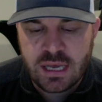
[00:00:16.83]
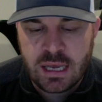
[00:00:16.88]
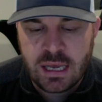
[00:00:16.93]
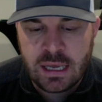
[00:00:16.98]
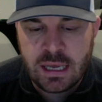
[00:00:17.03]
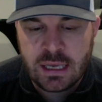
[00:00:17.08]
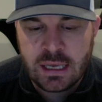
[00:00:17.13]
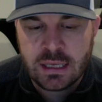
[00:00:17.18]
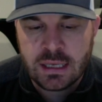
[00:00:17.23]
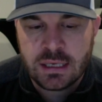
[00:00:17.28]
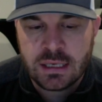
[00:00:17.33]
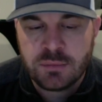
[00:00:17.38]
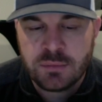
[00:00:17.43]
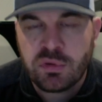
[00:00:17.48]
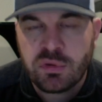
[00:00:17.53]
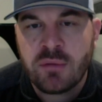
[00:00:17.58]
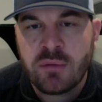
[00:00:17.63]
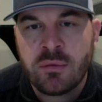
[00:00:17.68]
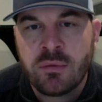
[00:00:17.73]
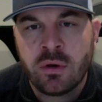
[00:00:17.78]
and
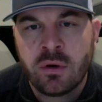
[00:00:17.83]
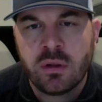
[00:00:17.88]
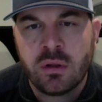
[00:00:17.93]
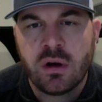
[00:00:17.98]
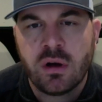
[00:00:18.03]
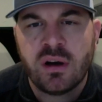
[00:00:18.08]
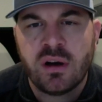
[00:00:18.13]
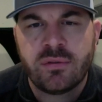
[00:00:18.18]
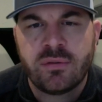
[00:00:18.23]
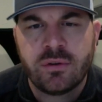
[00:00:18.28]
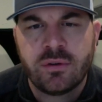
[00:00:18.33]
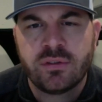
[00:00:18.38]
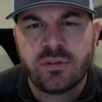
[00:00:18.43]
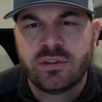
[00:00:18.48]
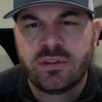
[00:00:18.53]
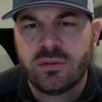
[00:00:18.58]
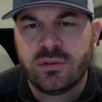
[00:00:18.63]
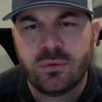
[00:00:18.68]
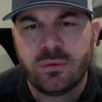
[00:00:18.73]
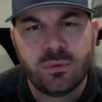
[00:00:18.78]
primarily offers
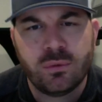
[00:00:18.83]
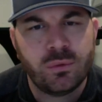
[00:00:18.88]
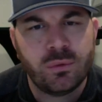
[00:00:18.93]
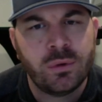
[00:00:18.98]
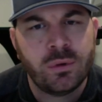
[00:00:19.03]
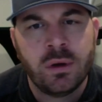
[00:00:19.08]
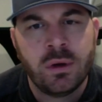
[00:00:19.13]
to